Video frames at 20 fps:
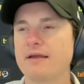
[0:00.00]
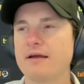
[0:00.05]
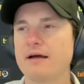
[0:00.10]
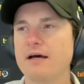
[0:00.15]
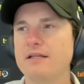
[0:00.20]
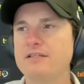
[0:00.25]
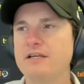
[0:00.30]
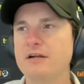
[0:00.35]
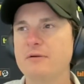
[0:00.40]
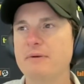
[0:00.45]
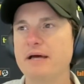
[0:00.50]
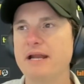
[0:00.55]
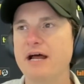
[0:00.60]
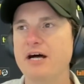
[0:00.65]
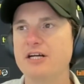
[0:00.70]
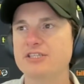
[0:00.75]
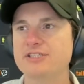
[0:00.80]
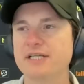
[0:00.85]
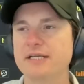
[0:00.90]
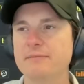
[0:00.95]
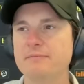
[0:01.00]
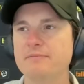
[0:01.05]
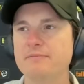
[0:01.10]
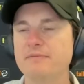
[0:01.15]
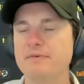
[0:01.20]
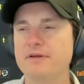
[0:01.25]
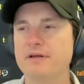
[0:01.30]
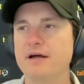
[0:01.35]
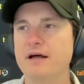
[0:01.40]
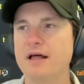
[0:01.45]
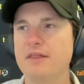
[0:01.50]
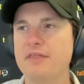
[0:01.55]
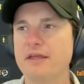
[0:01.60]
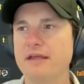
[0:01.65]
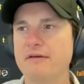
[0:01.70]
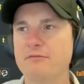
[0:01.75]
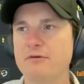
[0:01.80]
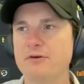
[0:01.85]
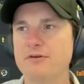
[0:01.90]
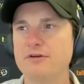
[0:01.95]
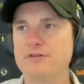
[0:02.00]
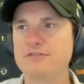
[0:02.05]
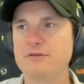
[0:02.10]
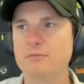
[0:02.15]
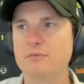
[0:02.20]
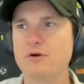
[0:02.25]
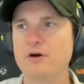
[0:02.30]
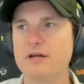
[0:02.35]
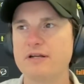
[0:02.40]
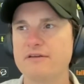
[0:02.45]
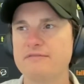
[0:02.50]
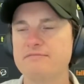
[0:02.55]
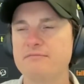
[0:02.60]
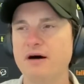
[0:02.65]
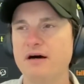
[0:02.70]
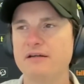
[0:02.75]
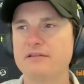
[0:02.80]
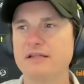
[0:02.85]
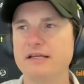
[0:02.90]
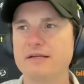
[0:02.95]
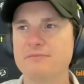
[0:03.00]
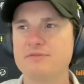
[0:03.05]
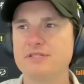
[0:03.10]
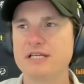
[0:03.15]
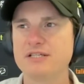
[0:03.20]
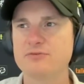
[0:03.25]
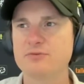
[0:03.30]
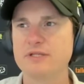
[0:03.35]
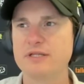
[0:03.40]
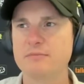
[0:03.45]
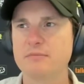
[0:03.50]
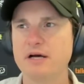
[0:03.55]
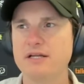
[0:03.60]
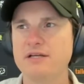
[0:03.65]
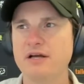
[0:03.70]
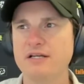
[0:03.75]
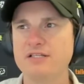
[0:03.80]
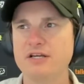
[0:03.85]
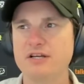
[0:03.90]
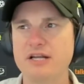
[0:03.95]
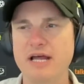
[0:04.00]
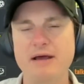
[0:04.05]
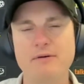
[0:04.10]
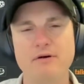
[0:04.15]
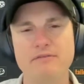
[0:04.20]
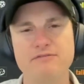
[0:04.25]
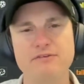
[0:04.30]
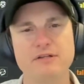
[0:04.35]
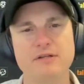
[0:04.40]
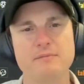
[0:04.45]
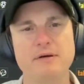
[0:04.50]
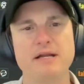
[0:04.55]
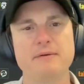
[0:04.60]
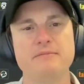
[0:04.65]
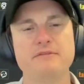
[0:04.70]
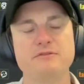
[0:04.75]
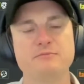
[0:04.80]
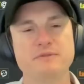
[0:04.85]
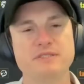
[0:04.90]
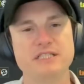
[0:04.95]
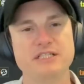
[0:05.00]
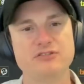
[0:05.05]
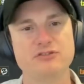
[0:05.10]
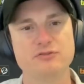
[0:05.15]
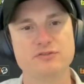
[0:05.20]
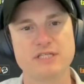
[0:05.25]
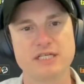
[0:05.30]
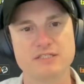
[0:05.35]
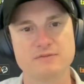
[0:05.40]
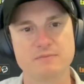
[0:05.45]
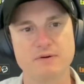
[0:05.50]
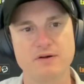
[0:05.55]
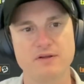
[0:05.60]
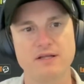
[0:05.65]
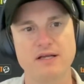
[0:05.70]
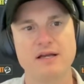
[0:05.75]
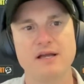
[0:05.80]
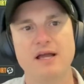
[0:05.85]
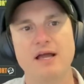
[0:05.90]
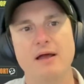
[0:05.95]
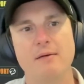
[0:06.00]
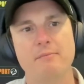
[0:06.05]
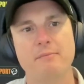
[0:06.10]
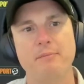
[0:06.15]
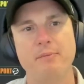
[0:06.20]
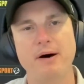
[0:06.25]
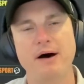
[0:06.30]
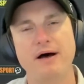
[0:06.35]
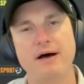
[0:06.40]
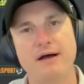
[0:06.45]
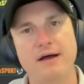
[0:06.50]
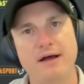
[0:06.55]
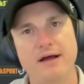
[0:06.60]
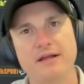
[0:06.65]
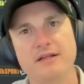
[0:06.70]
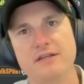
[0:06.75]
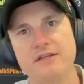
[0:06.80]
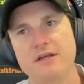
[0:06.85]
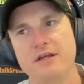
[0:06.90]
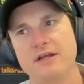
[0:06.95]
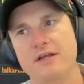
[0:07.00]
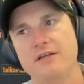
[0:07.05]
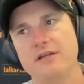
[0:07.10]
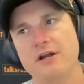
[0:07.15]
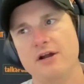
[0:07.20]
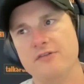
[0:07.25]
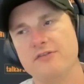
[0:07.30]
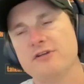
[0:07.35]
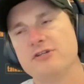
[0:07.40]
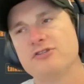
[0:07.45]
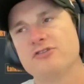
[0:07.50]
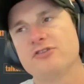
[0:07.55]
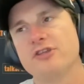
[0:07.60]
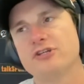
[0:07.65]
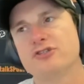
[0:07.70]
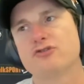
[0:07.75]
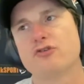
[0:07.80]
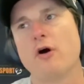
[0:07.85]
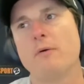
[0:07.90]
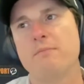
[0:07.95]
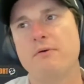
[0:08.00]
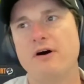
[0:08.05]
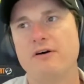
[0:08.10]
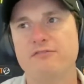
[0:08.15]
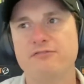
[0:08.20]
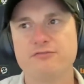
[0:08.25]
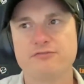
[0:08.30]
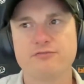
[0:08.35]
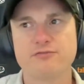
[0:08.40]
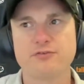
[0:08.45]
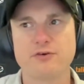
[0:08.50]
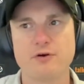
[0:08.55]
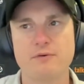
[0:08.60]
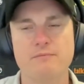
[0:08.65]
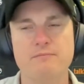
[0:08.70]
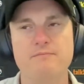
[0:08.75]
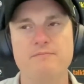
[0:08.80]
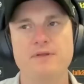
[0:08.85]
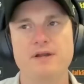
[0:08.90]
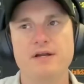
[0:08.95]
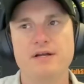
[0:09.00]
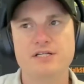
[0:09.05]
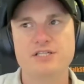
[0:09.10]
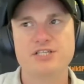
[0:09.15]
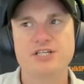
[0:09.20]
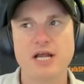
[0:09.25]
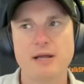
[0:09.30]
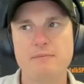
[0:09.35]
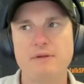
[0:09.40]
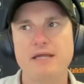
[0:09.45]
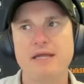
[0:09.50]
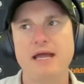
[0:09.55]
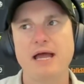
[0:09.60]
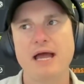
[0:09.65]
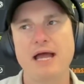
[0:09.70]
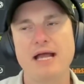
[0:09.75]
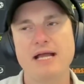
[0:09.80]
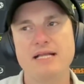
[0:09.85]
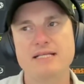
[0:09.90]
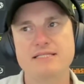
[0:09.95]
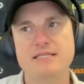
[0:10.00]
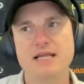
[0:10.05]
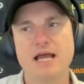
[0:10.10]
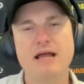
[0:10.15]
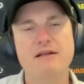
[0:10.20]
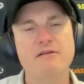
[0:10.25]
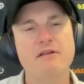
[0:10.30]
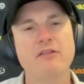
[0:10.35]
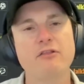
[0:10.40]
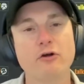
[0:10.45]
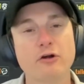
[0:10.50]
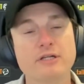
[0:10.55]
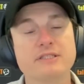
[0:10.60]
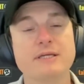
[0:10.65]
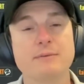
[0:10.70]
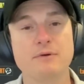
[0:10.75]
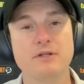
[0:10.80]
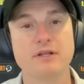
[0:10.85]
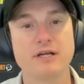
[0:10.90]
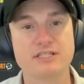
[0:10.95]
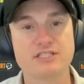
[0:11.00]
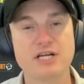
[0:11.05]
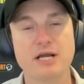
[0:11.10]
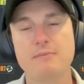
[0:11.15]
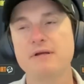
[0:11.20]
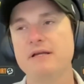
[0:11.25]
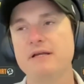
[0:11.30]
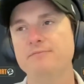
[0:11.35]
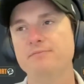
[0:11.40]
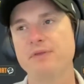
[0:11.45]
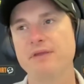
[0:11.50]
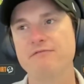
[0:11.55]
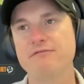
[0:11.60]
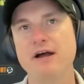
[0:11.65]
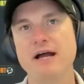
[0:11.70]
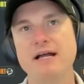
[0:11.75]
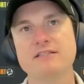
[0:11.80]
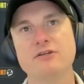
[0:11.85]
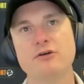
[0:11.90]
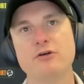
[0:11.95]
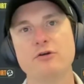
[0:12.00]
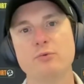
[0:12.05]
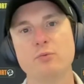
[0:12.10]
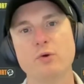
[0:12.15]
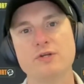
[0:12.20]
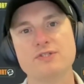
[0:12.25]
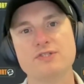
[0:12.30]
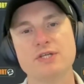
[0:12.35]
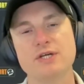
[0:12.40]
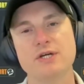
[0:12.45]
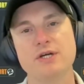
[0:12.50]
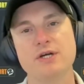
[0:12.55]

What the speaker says: don't know about Arshdeep. I think everyone knows I'm kind of mildly obsessed with him. I don't know how I feel about him as a potential test bowler, but the drop off from Shami and look at someone like Shami, in fact, who was,